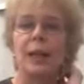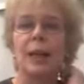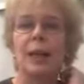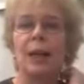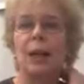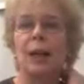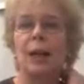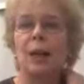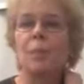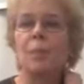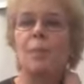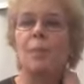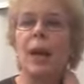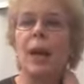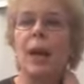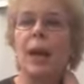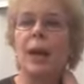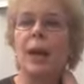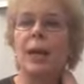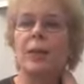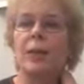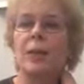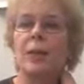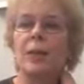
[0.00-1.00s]

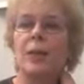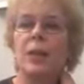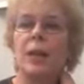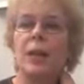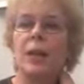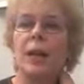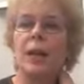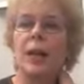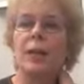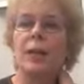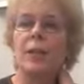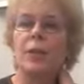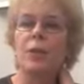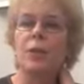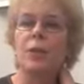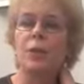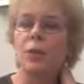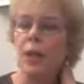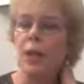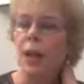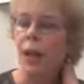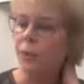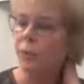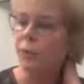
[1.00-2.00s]
And I
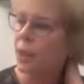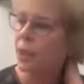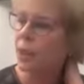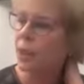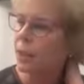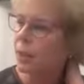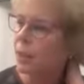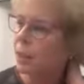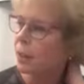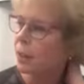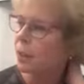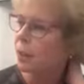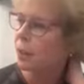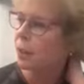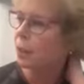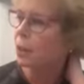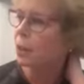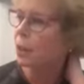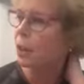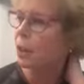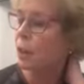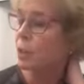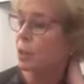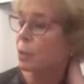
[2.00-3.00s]
think,
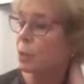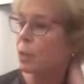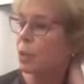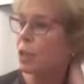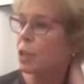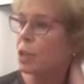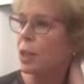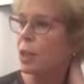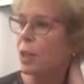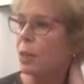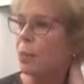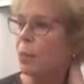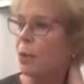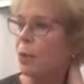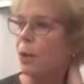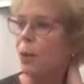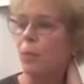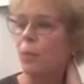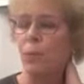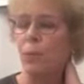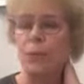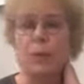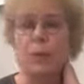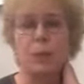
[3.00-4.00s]
I'd appreciate
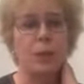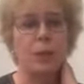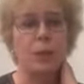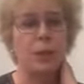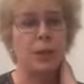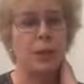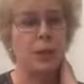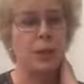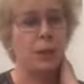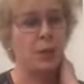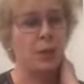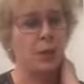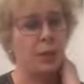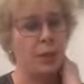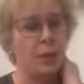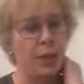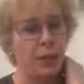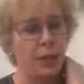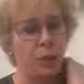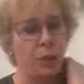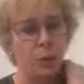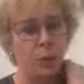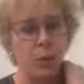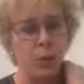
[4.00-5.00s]
Barbara's opinion on
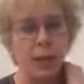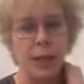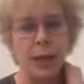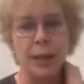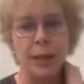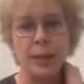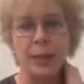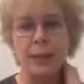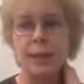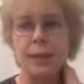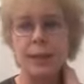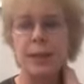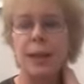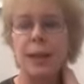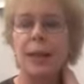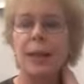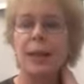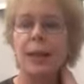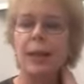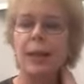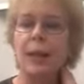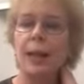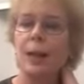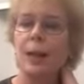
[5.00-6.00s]
that, or Kate's,
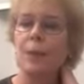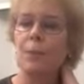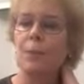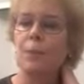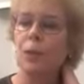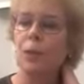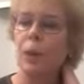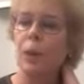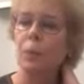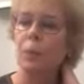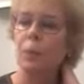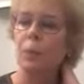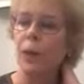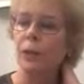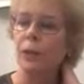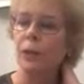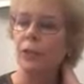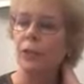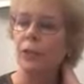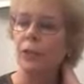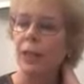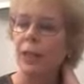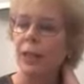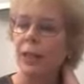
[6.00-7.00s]

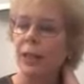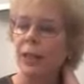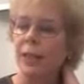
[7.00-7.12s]
but